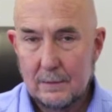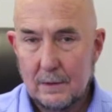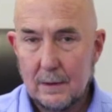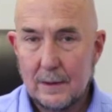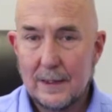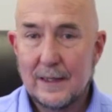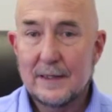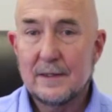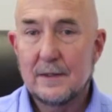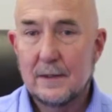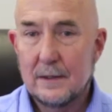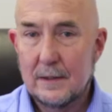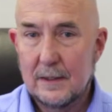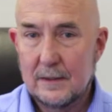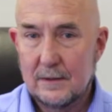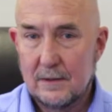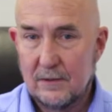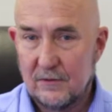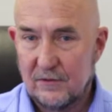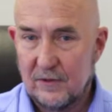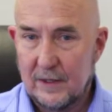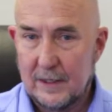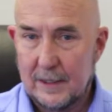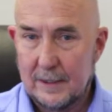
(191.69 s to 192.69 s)
collected at
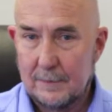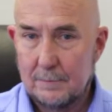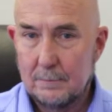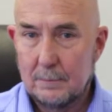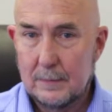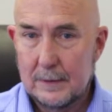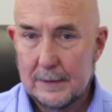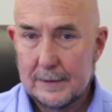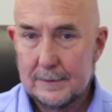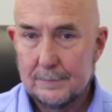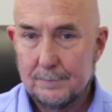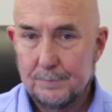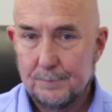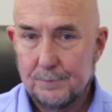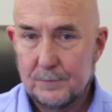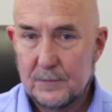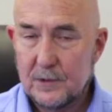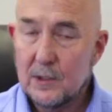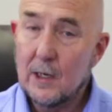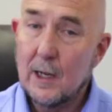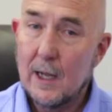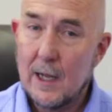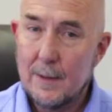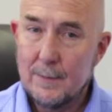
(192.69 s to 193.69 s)
the same
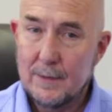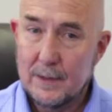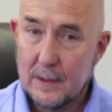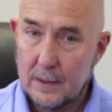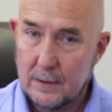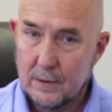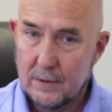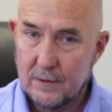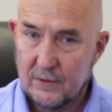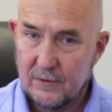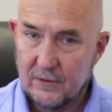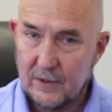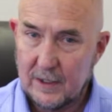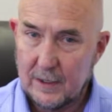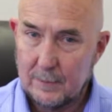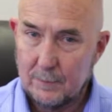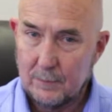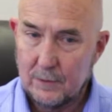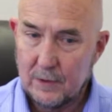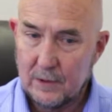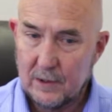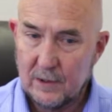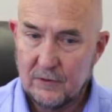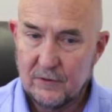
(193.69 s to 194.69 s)
time and under the
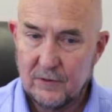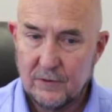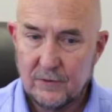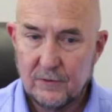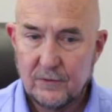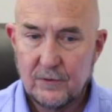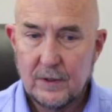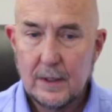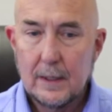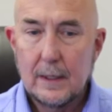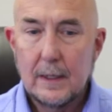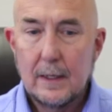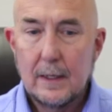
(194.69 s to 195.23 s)
same conditions.